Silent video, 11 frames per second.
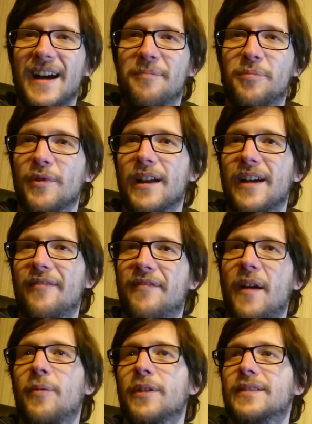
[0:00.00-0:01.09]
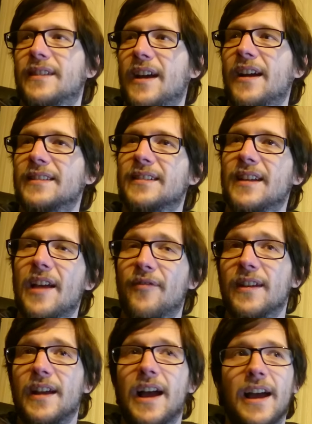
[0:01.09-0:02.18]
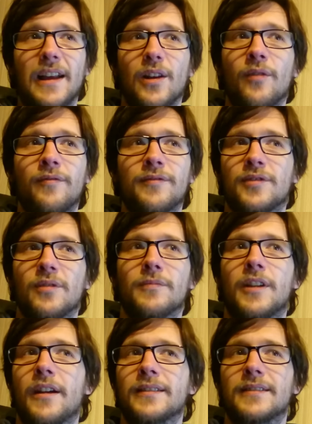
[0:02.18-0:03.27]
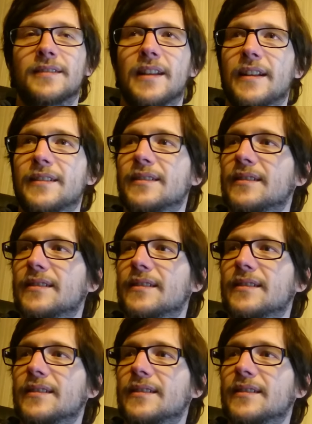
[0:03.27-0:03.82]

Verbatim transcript: a, a, a favorite character. I think I love some characters like.